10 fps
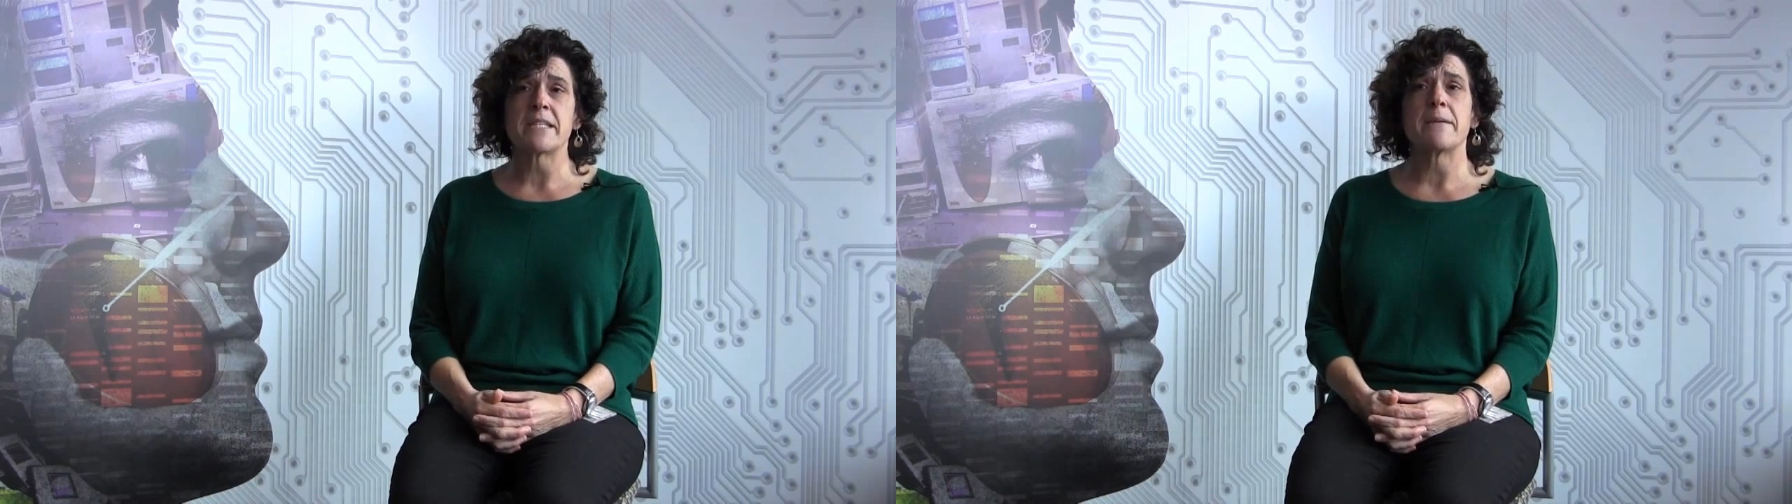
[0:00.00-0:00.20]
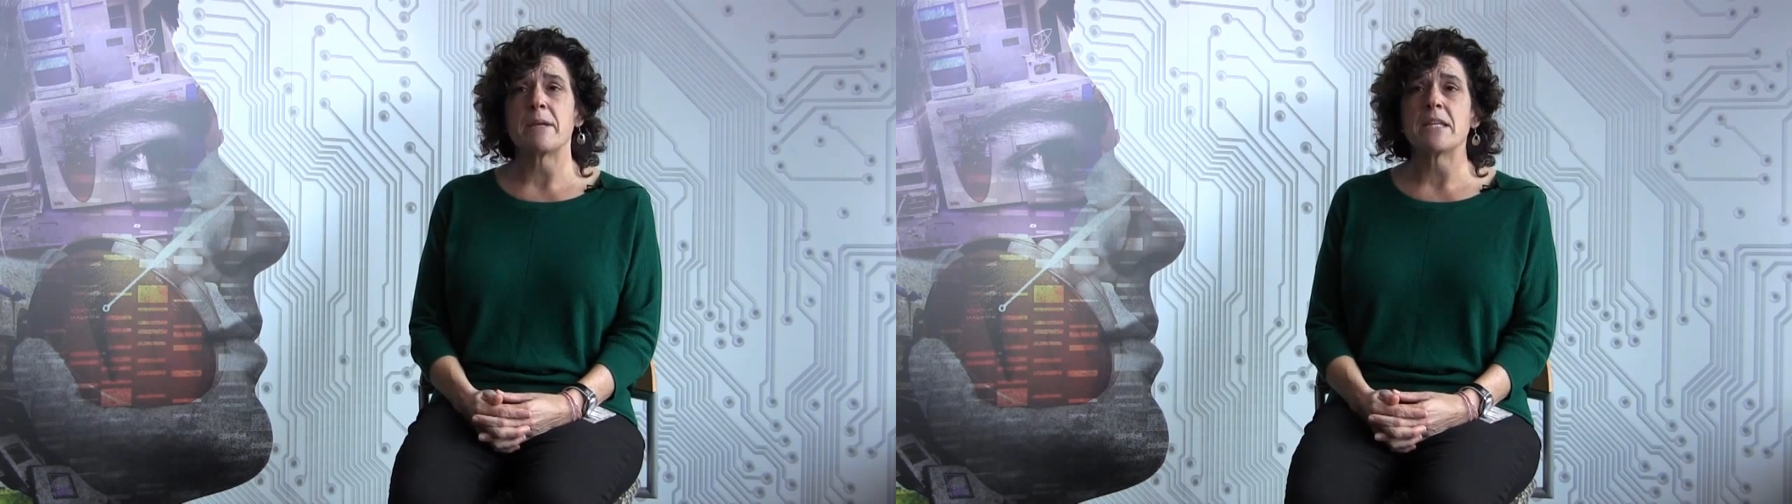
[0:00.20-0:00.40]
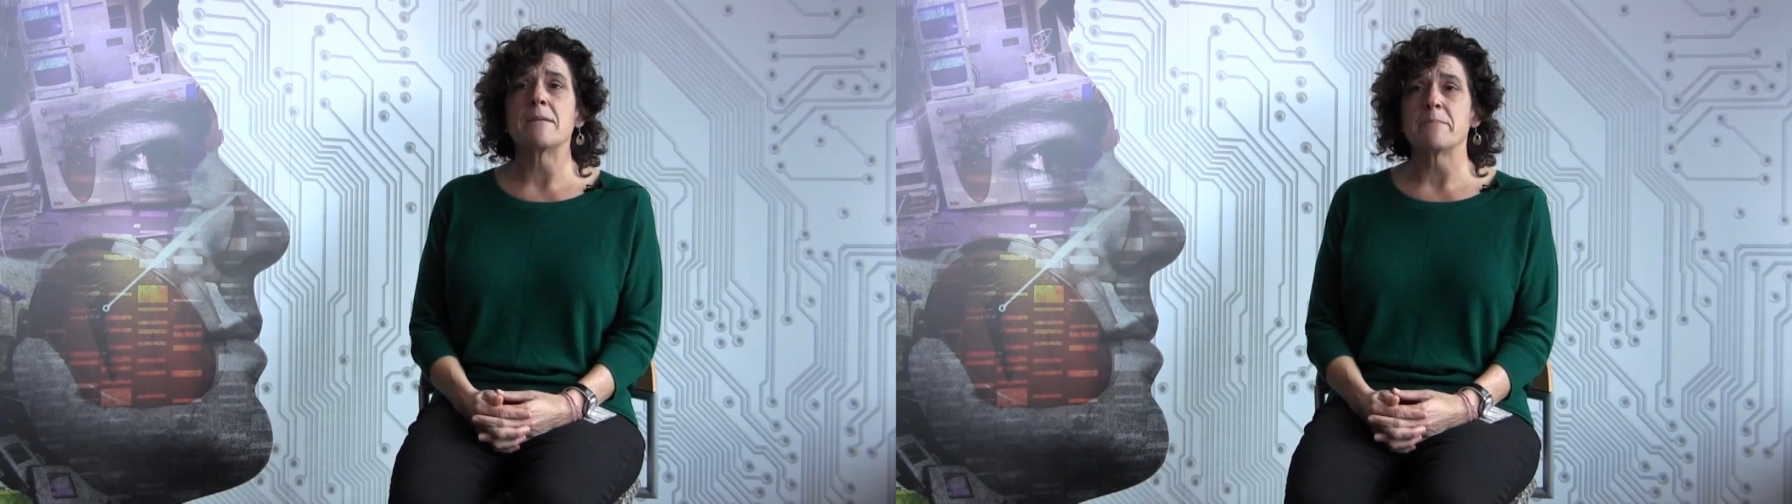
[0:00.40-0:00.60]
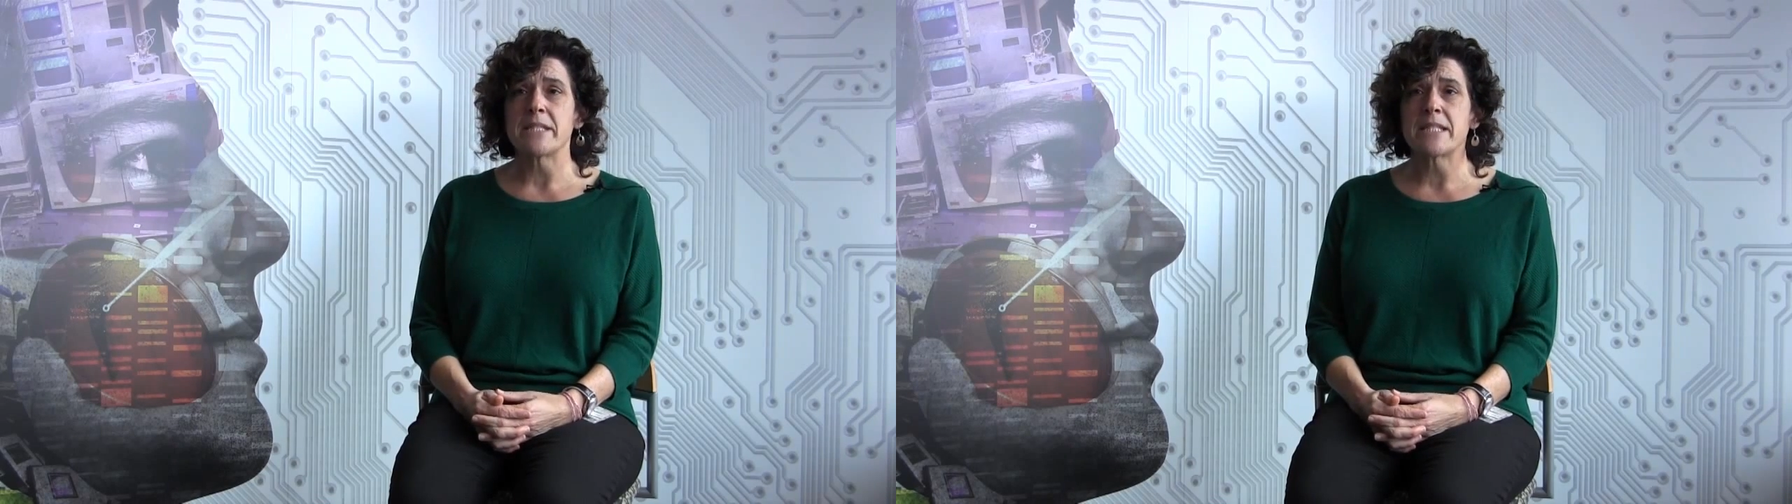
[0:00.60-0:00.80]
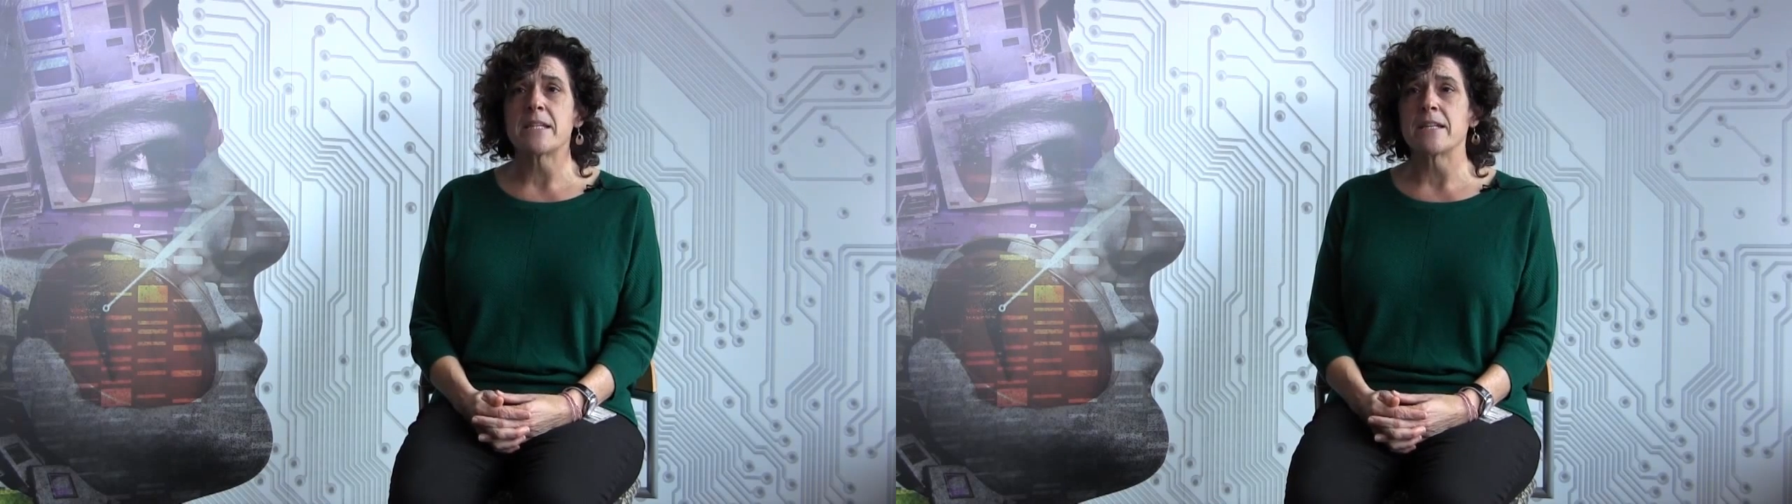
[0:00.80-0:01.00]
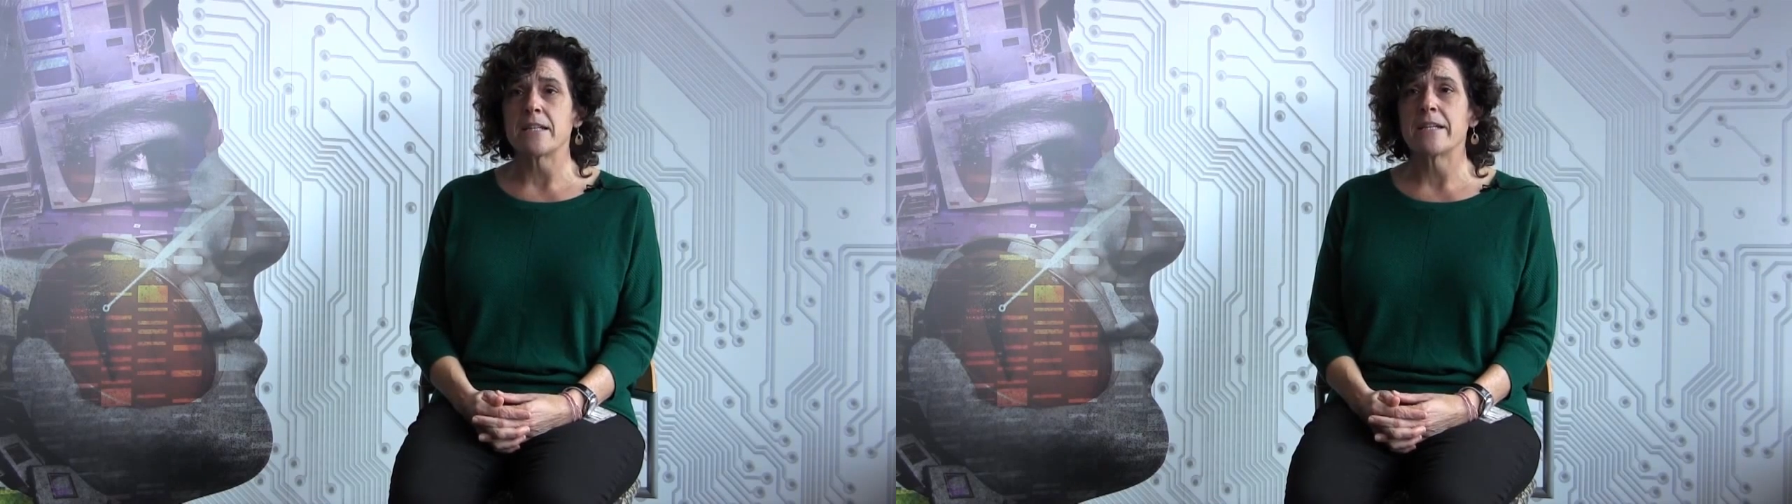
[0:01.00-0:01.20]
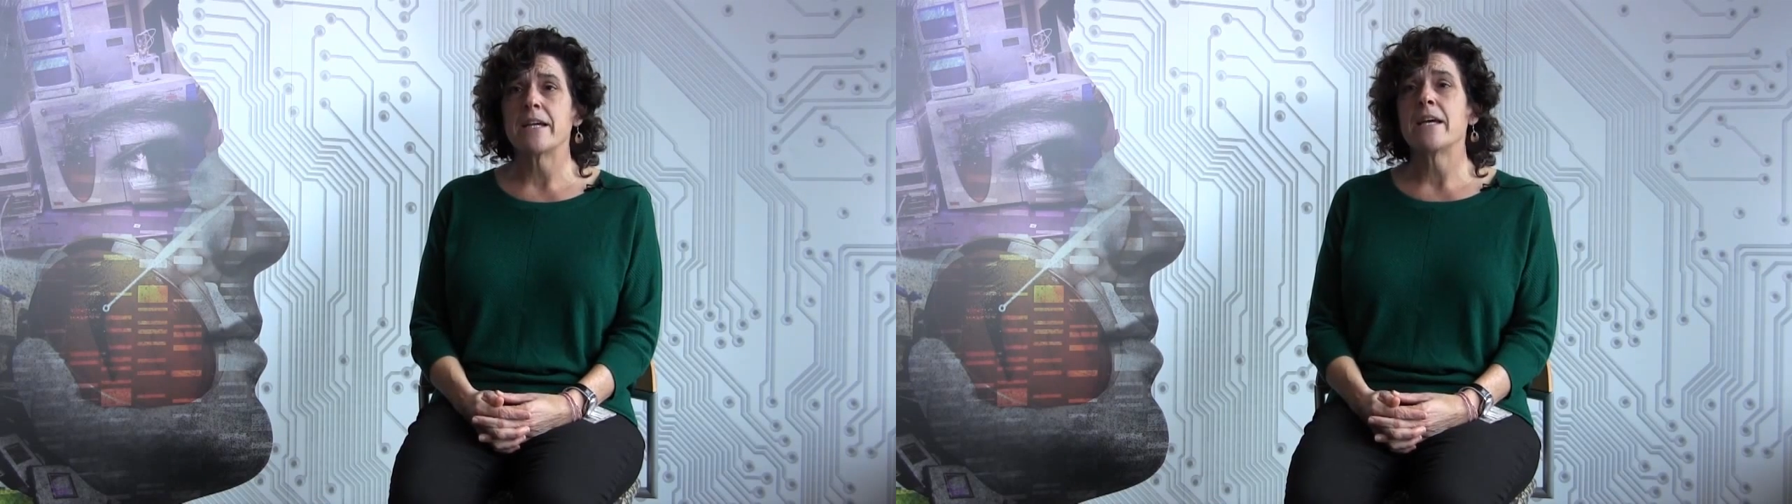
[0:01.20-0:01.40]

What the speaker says: they make them sick.